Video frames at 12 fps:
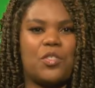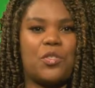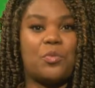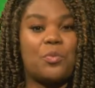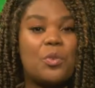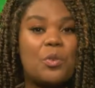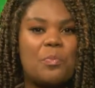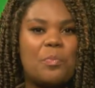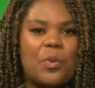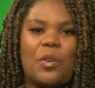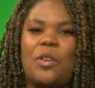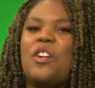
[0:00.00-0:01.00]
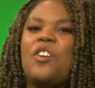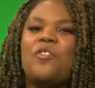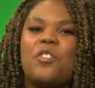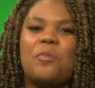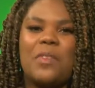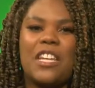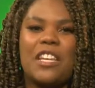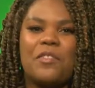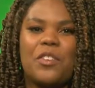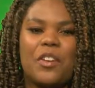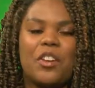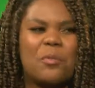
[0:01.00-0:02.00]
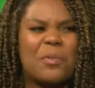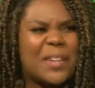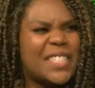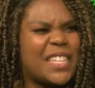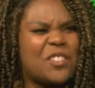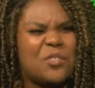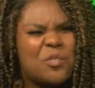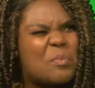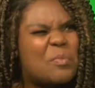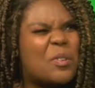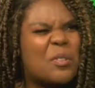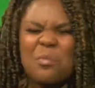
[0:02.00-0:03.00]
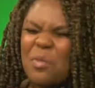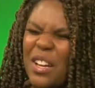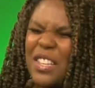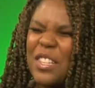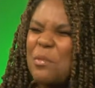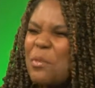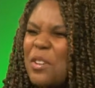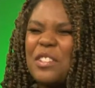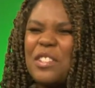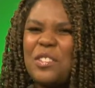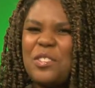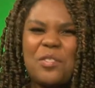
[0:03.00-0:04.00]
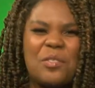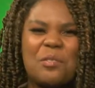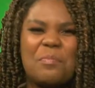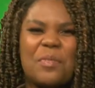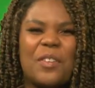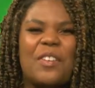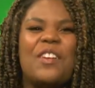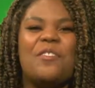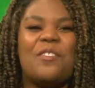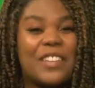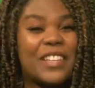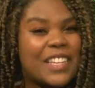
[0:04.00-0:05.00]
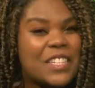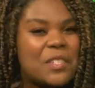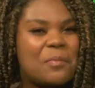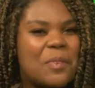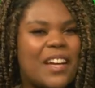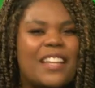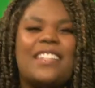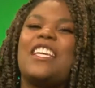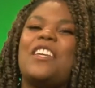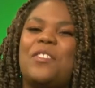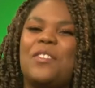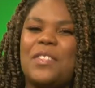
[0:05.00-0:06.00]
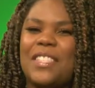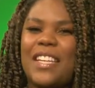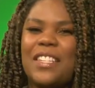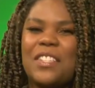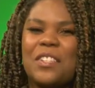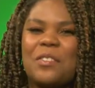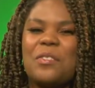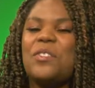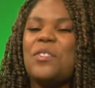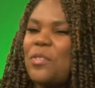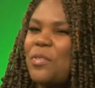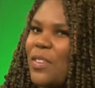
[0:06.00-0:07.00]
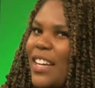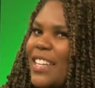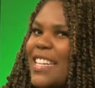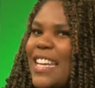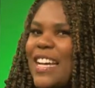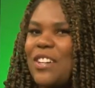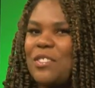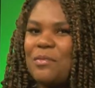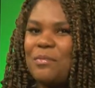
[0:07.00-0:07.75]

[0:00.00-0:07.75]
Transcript: Drupal. For many of you at home, you might say, Drupal? What in the world is Drupal? Well, guess what? If you stay tuned, you'll find out.